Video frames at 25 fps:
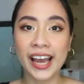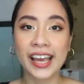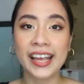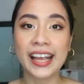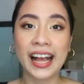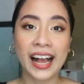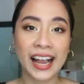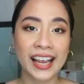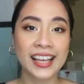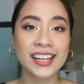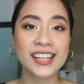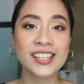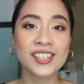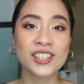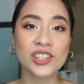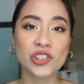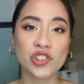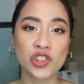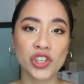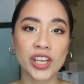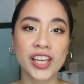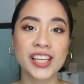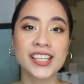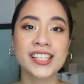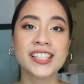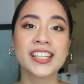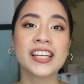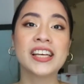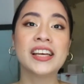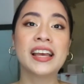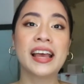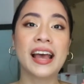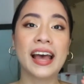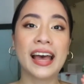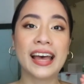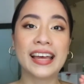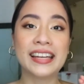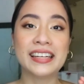I highly suggest
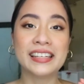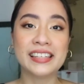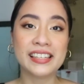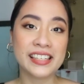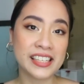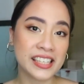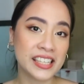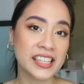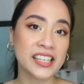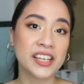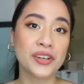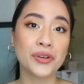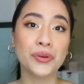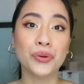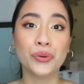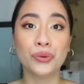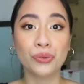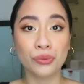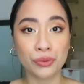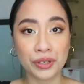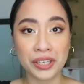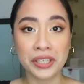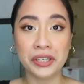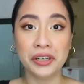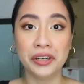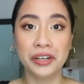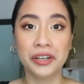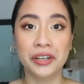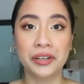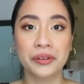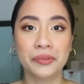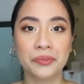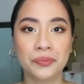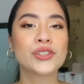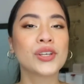an e-reader.